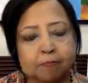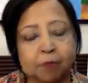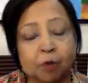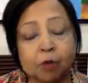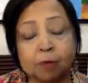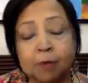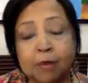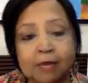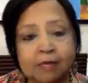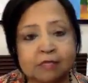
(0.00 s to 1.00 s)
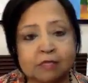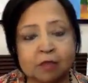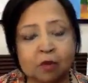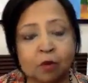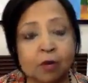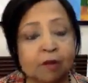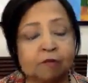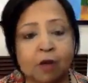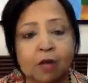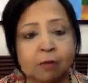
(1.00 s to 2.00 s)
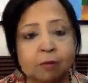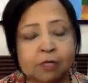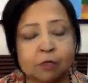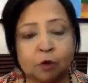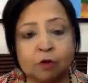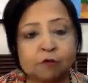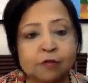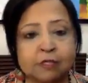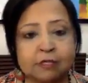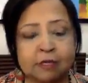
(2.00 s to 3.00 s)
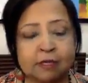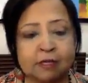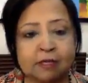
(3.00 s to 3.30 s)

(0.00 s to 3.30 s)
or a place, or an environment, or a vista.